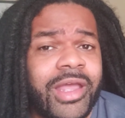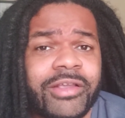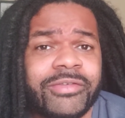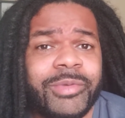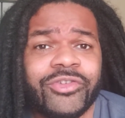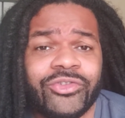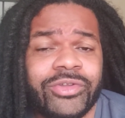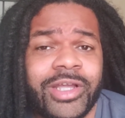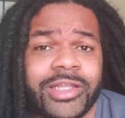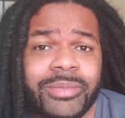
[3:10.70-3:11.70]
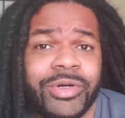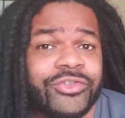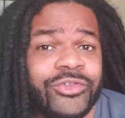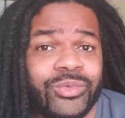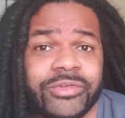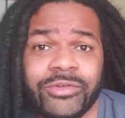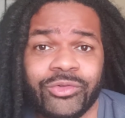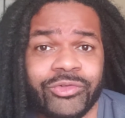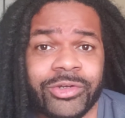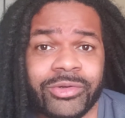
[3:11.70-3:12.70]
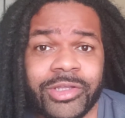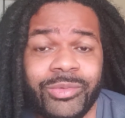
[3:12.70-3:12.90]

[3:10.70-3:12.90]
Exhibition or not, the punches were still real.